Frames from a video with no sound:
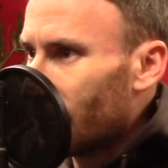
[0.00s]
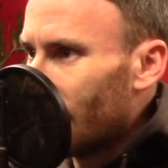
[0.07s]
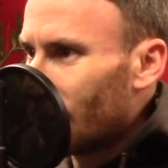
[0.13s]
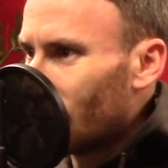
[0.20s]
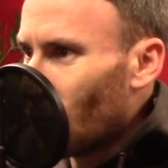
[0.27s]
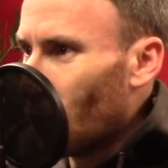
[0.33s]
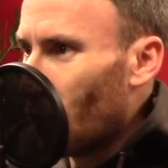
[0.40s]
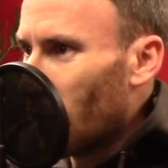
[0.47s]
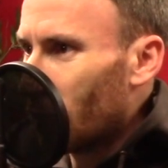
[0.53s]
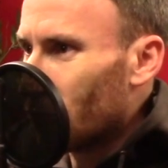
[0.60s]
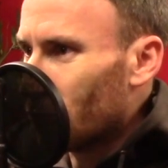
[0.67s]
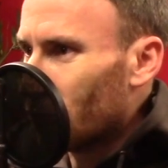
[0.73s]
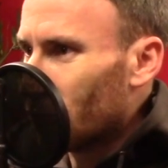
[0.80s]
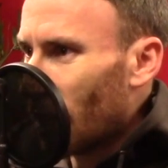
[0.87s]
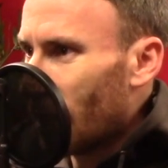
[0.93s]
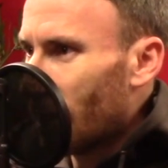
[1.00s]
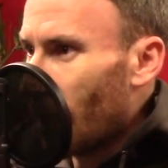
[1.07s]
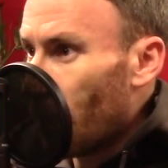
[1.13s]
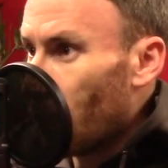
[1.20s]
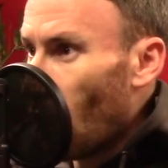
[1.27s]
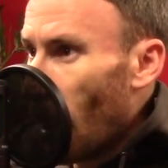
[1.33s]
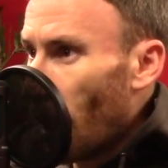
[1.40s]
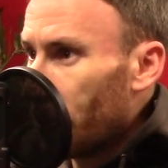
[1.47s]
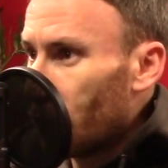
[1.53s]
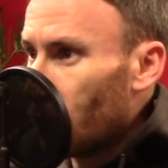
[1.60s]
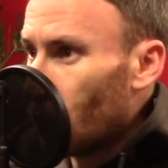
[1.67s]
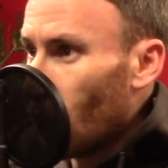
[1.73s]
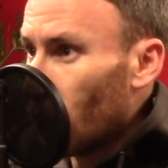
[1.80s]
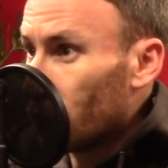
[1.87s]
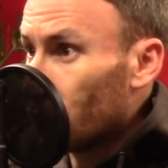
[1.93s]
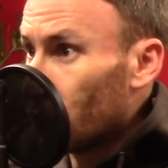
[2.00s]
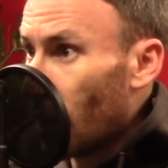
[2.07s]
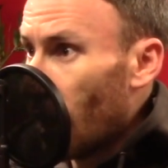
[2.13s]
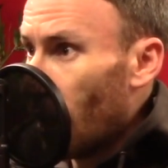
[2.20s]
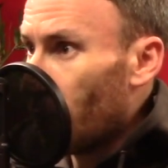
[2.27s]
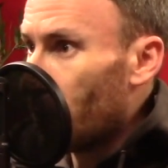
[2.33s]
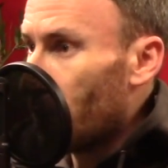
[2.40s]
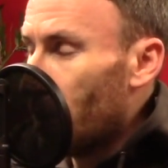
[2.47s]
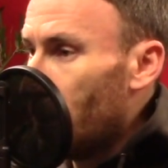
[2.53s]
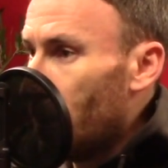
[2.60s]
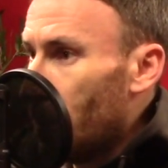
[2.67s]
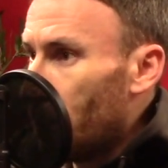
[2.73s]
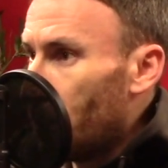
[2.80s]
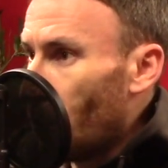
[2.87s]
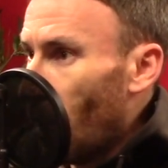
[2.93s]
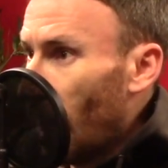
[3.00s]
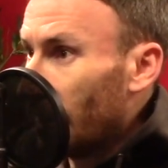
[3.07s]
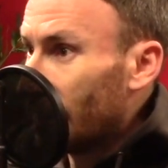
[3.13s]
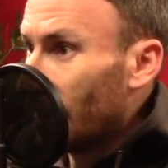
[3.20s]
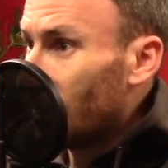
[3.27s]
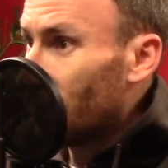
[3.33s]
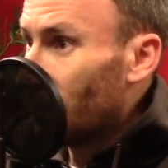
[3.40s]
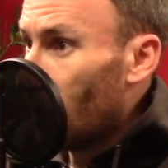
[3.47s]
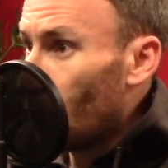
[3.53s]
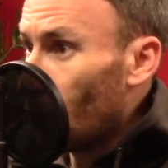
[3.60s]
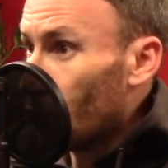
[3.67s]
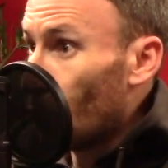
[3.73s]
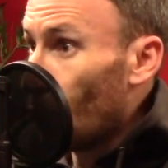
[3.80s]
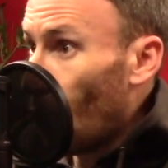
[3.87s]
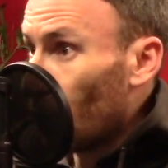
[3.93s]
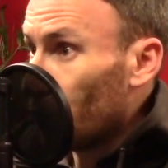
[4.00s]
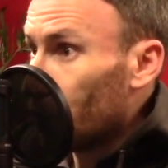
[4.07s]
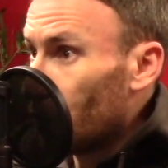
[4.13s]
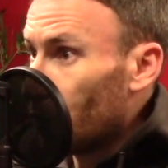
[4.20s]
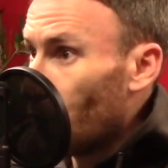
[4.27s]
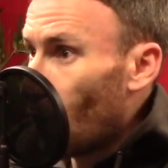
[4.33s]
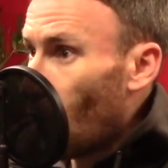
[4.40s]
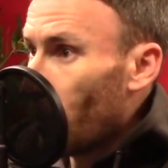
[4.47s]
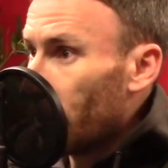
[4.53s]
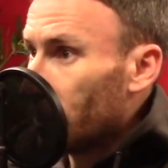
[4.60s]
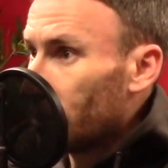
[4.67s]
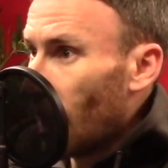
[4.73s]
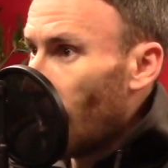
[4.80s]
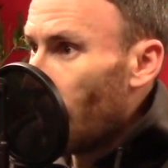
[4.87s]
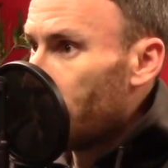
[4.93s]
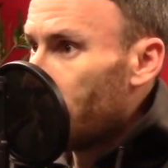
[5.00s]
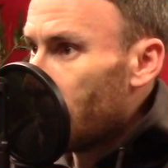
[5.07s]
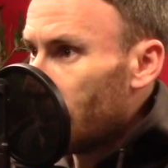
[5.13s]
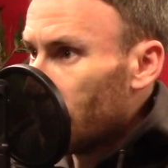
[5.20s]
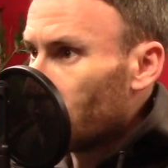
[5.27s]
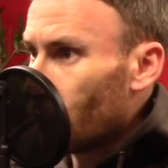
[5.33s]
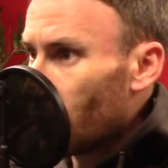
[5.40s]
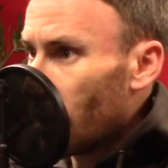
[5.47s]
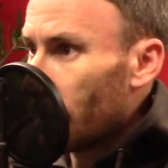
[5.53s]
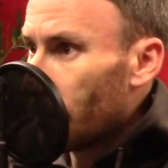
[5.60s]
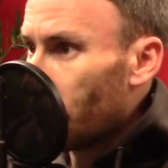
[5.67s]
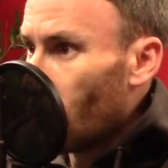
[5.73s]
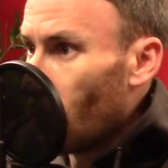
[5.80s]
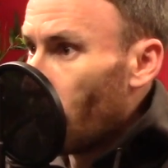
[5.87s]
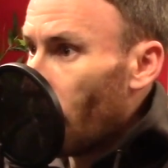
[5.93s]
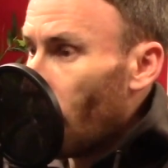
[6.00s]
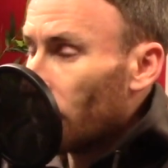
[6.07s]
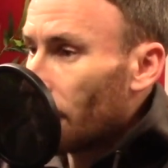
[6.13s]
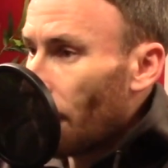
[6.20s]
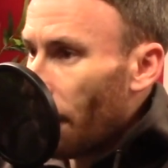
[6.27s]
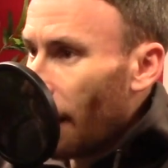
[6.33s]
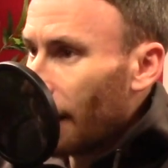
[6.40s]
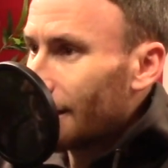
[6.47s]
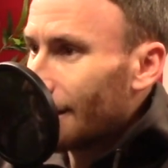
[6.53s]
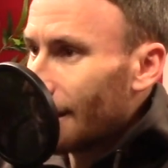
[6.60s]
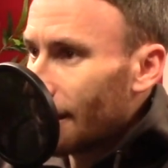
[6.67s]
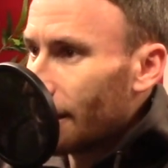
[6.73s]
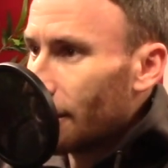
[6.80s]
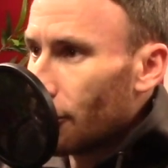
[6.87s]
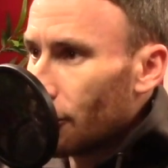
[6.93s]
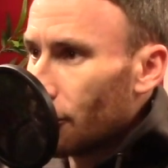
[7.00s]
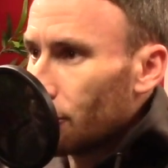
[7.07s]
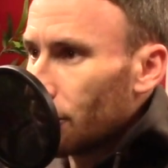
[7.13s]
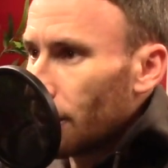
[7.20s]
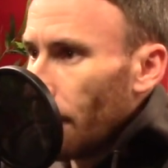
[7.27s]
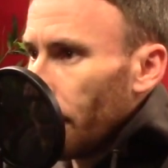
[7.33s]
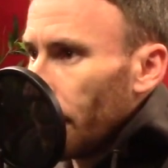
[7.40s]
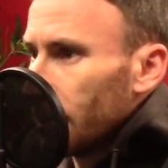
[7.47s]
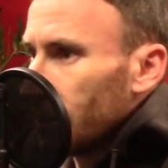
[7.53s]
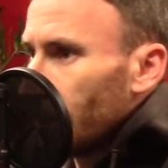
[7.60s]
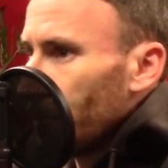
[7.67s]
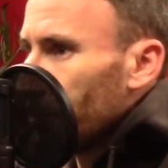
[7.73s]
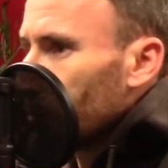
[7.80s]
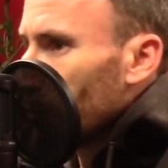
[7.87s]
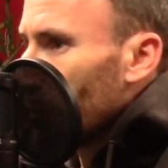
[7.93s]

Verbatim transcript: It's all well and good saying I'm not happy doing what I do now, but identifying what you want to do and what makes you happy is a really important part and that's the thing you can do step by step as